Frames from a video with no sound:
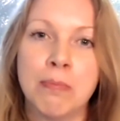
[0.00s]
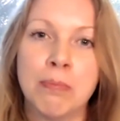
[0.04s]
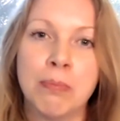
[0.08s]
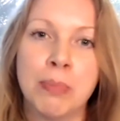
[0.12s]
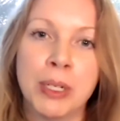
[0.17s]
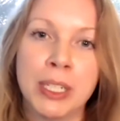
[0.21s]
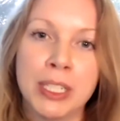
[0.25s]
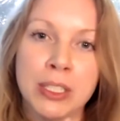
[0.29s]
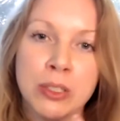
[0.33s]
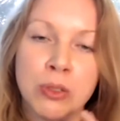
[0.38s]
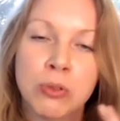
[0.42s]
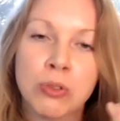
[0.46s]

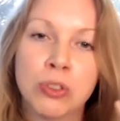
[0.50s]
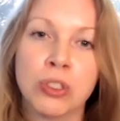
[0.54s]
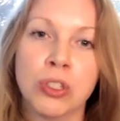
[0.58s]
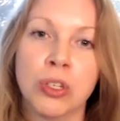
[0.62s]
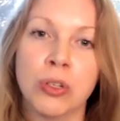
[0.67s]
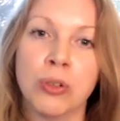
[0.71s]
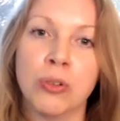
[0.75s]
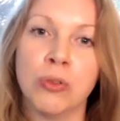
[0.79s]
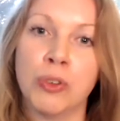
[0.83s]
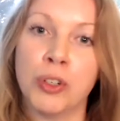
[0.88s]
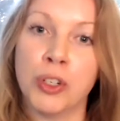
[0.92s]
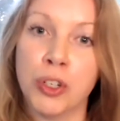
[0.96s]
But it's
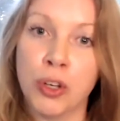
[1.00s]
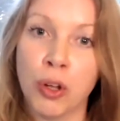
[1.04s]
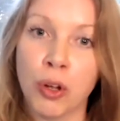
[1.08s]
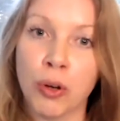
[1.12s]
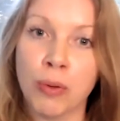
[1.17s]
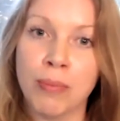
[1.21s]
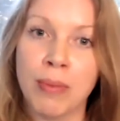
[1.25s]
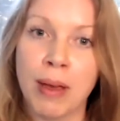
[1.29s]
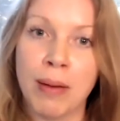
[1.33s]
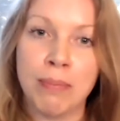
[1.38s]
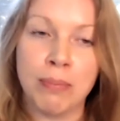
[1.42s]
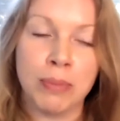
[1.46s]
also for
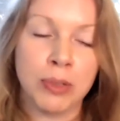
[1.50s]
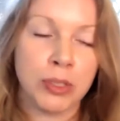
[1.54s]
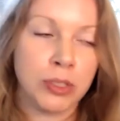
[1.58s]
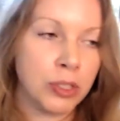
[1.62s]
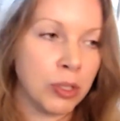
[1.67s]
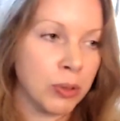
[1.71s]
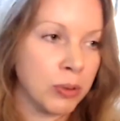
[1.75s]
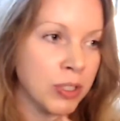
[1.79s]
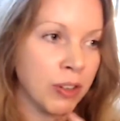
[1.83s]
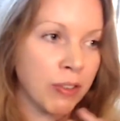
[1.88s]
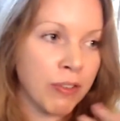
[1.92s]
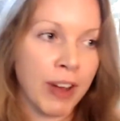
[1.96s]
non-members.
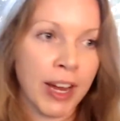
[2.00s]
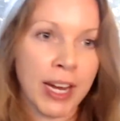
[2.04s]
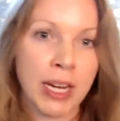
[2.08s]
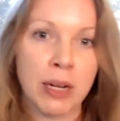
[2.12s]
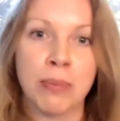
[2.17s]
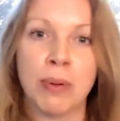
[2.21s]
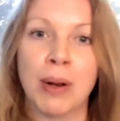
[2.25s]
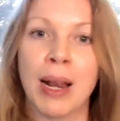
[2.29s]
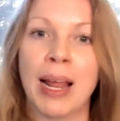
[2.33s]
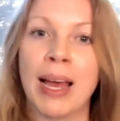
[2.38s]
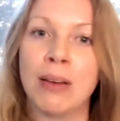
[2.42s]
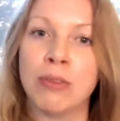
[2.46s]
So it's
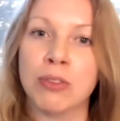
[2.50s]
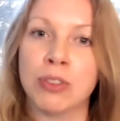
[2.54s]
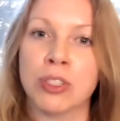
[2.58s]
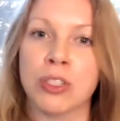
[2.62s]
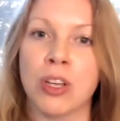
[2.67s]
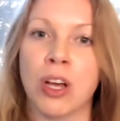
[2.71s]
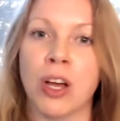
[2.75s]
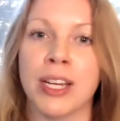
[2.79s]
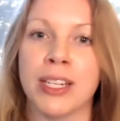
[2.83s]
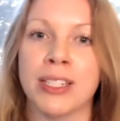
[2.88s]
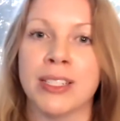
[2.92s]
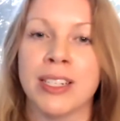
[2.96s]
available
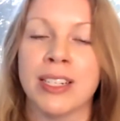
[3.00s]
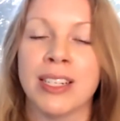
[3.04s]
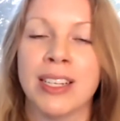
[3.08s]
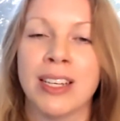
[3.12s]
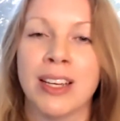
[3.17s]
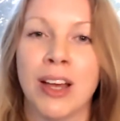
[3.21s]
outside